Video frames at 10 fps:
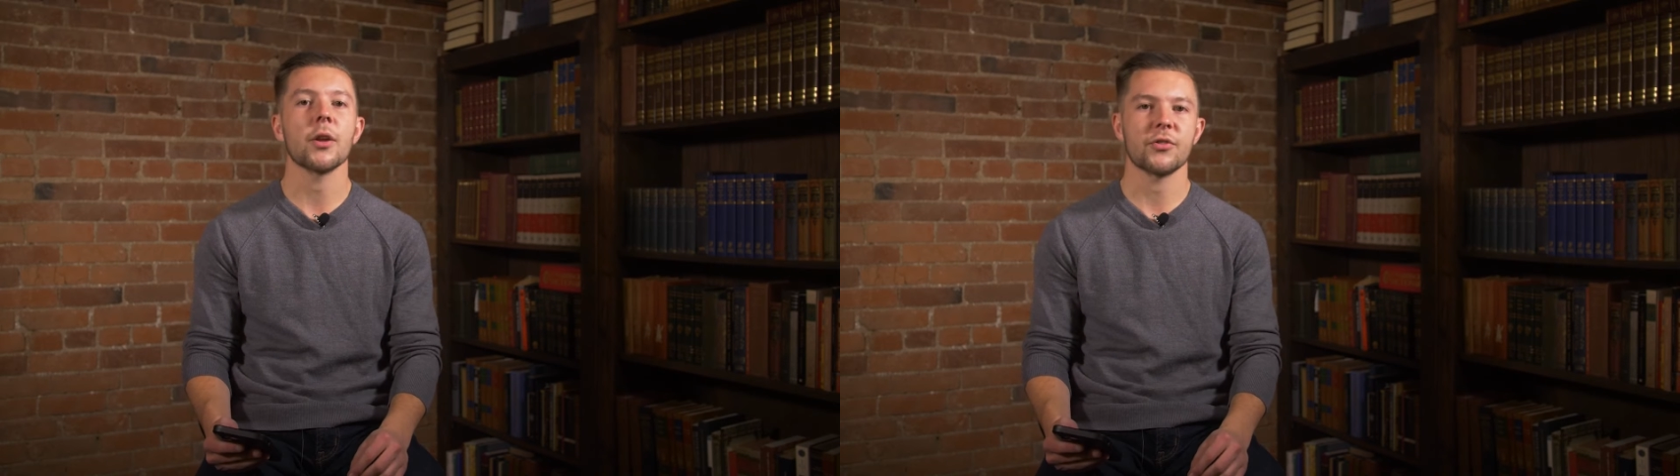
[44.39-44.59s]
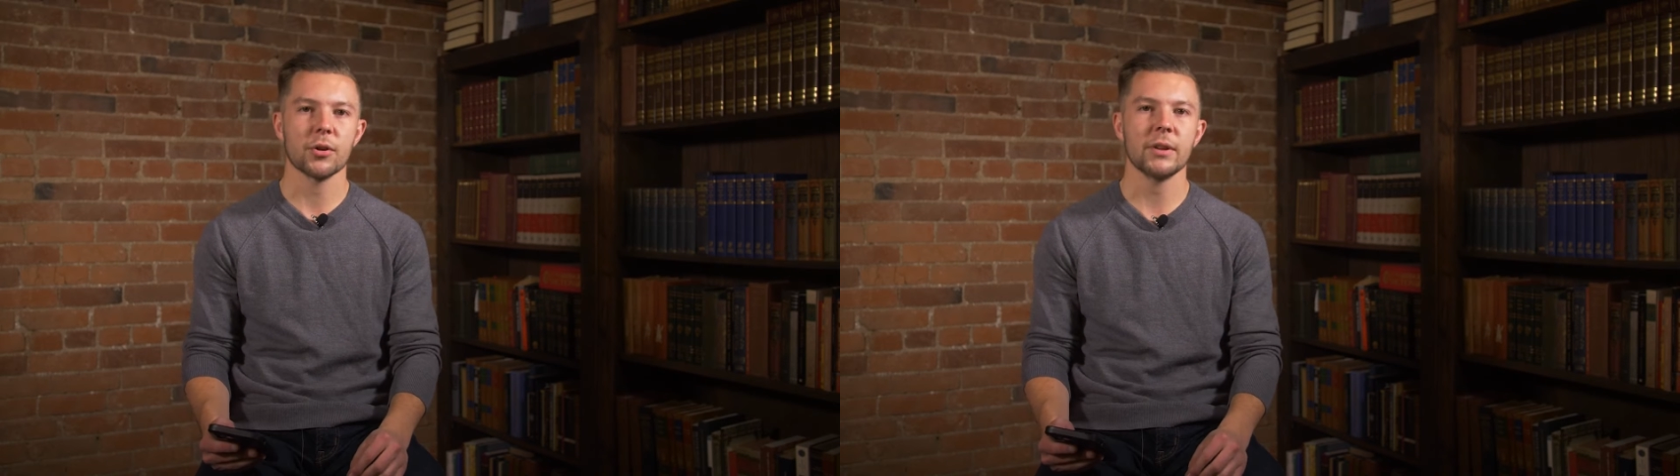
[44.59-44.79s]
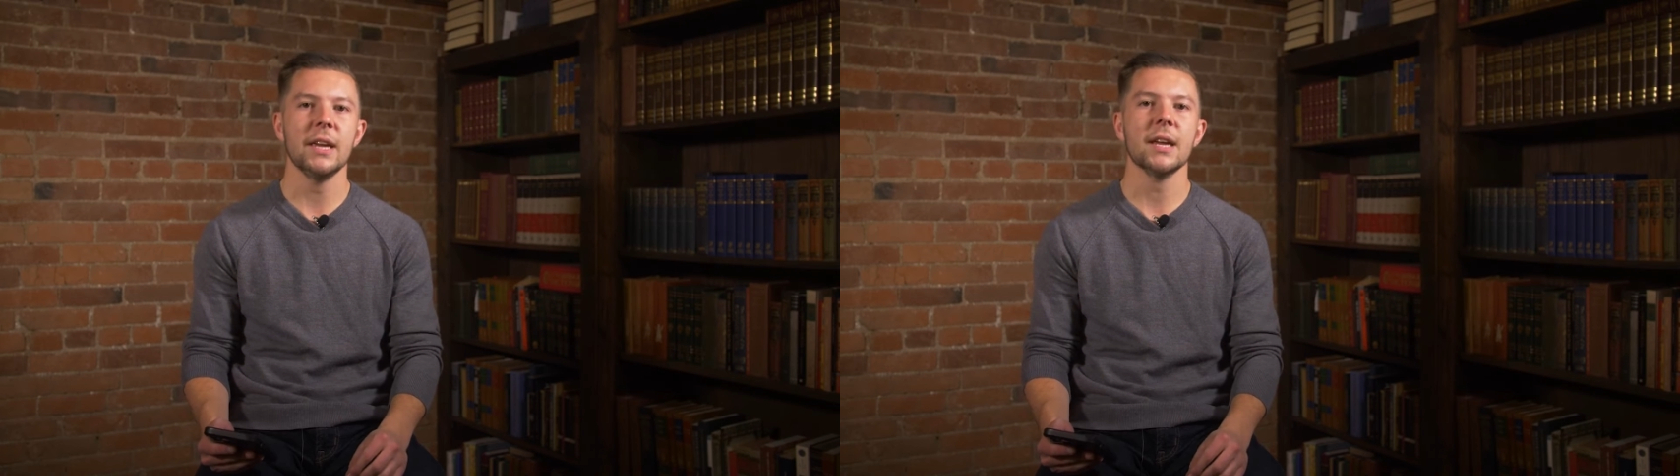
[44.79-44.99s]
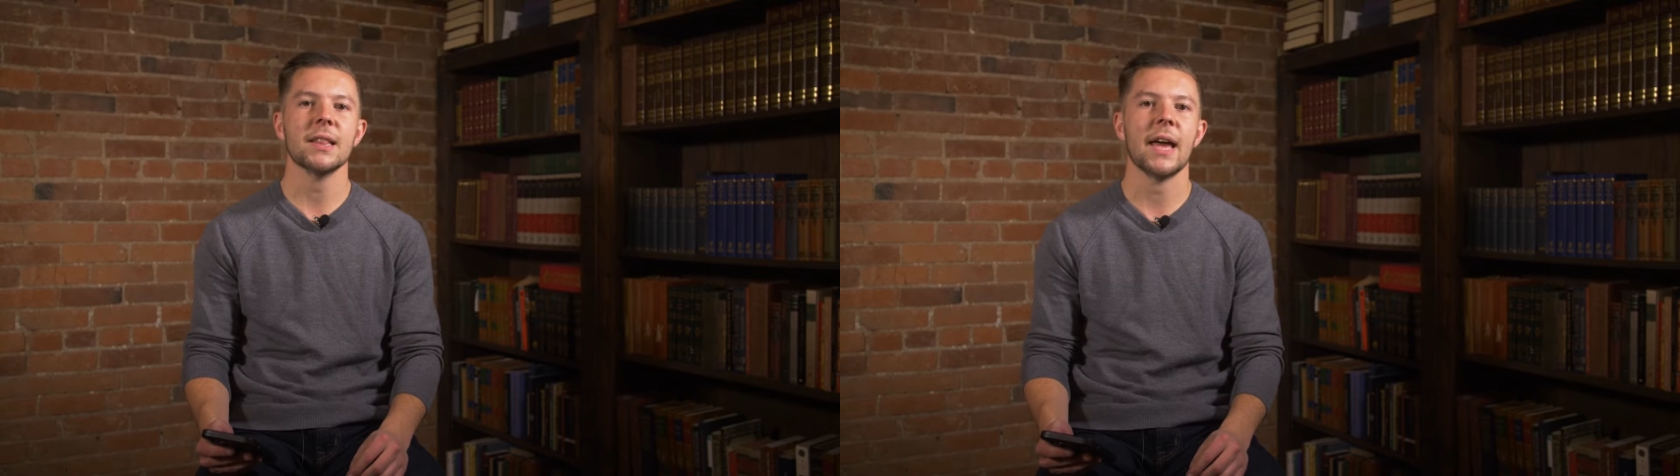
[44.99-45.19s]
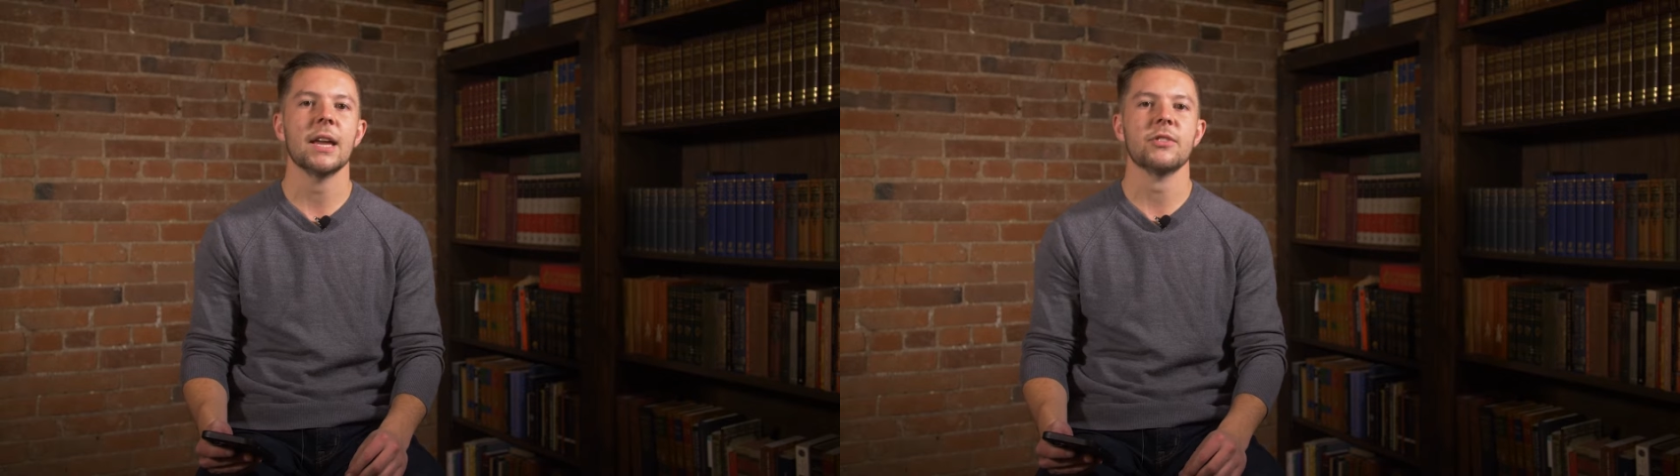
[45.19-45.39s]

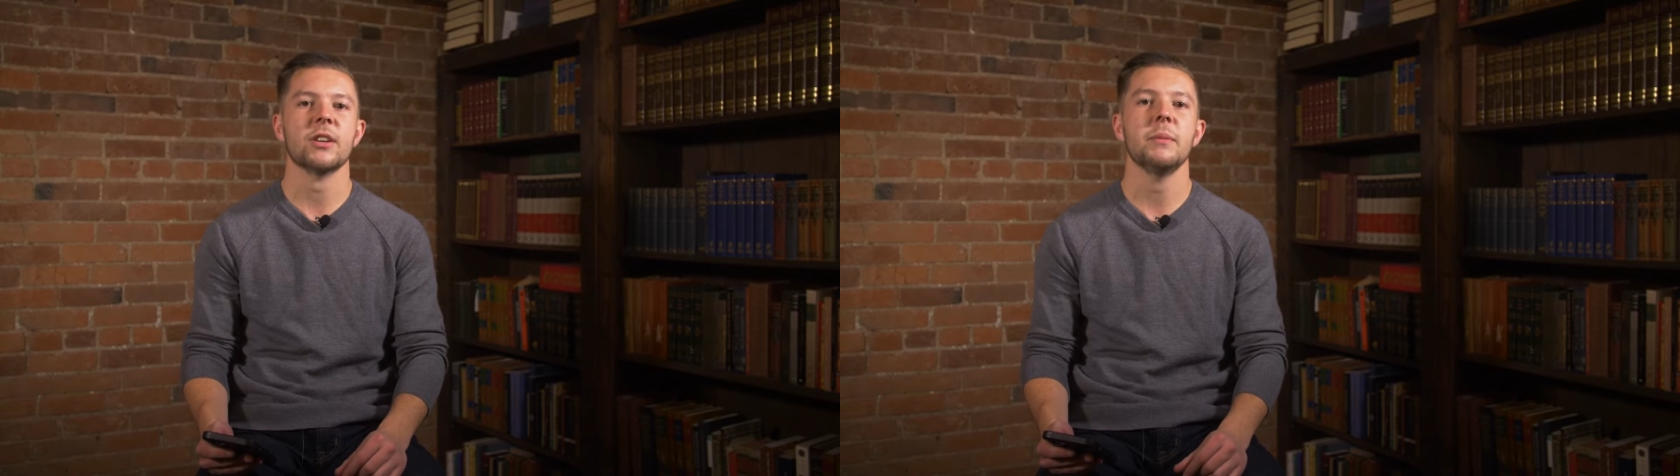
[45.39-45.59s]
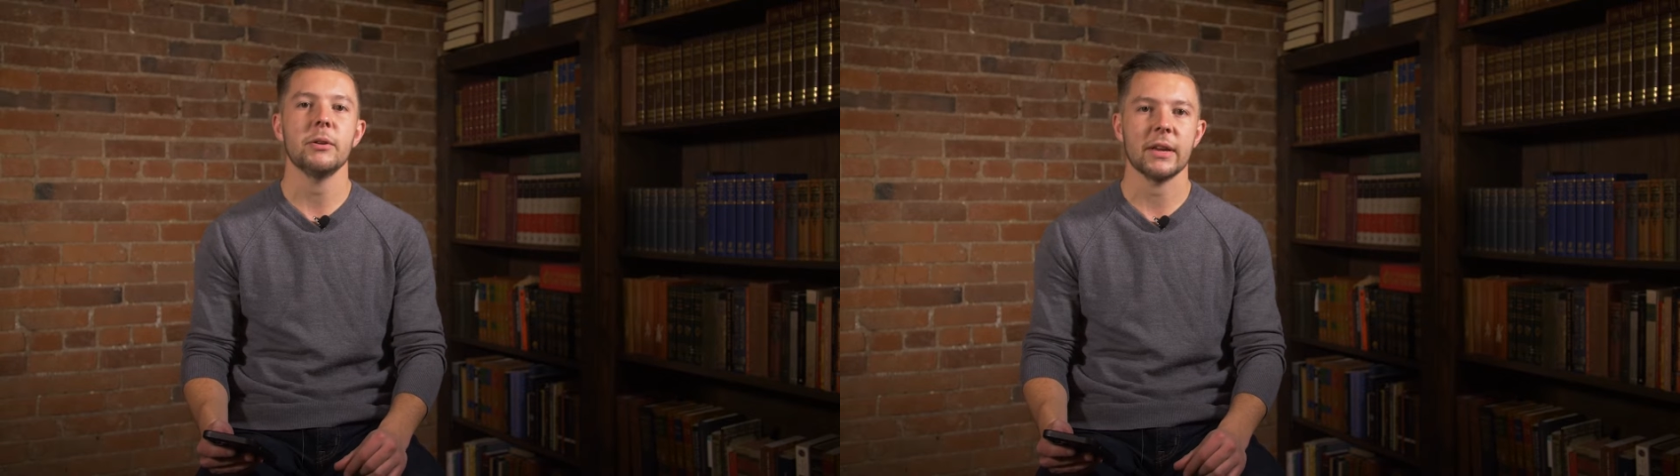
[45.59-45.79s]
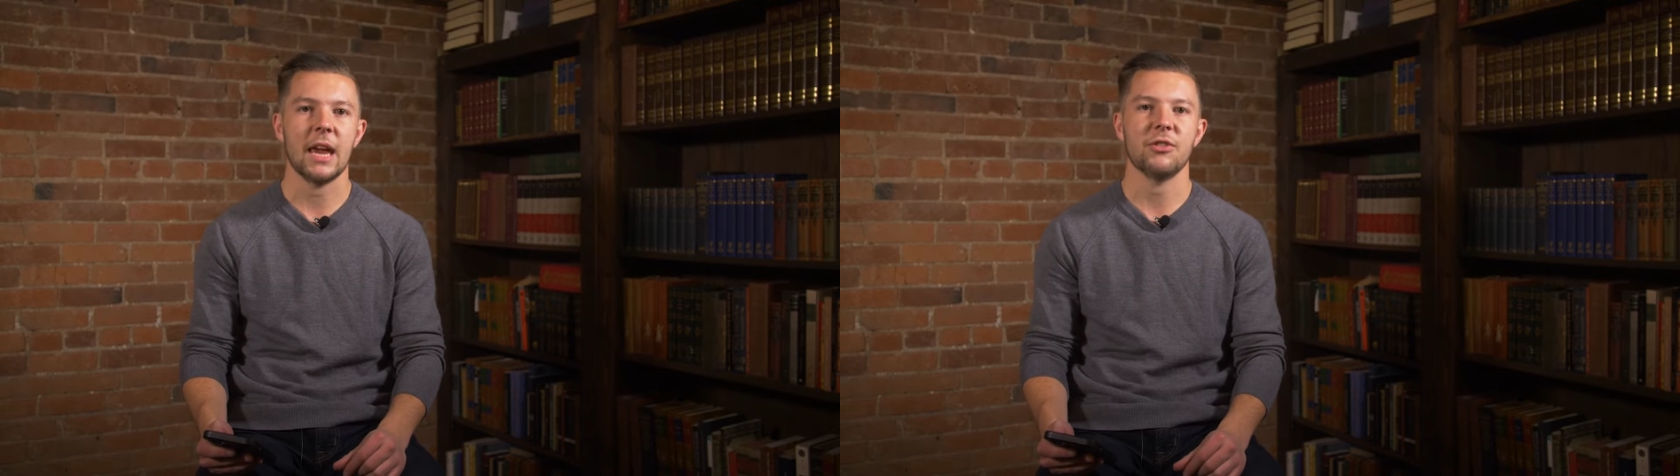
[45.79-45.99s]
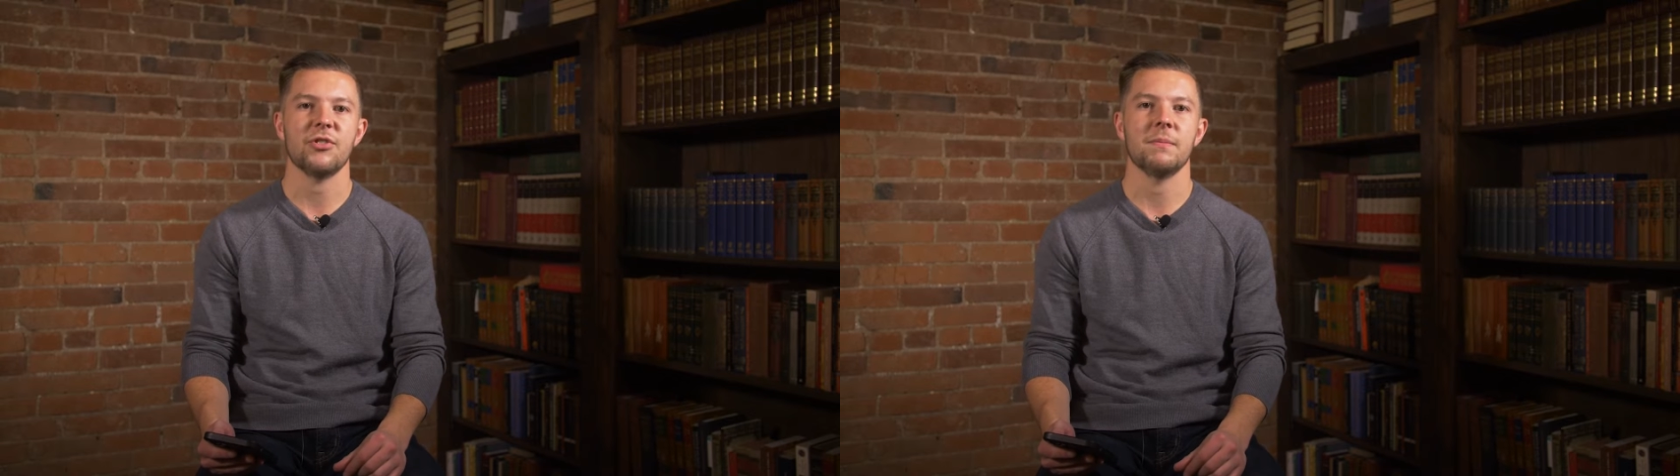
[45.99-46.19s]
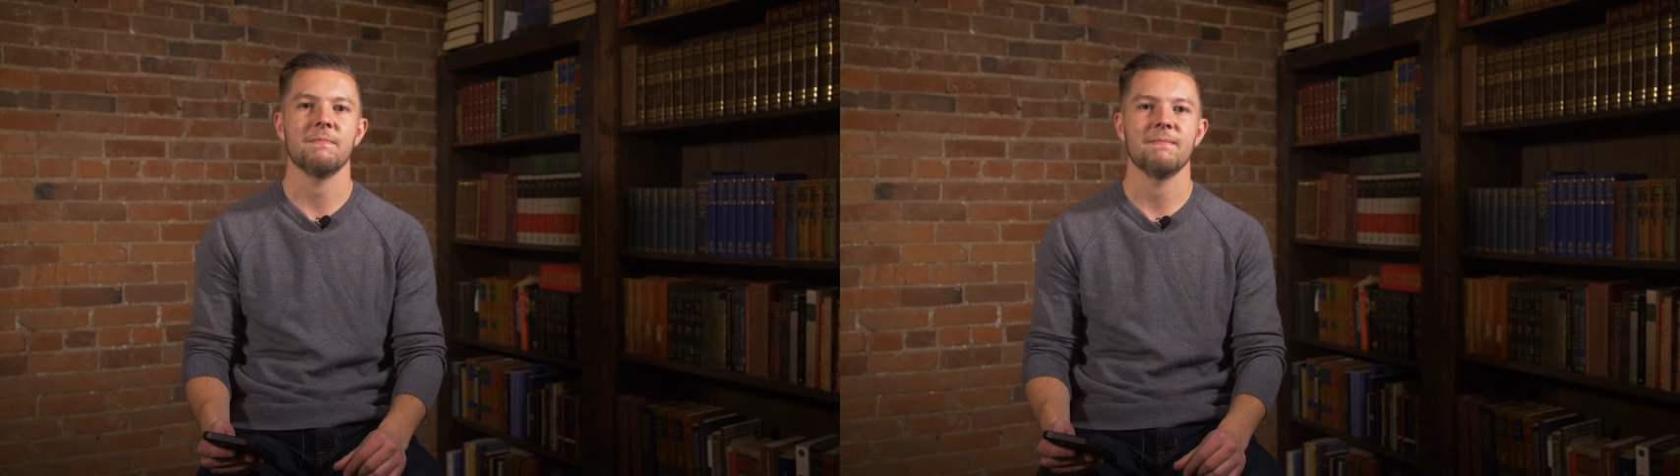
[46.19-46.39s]
attorney-client communication.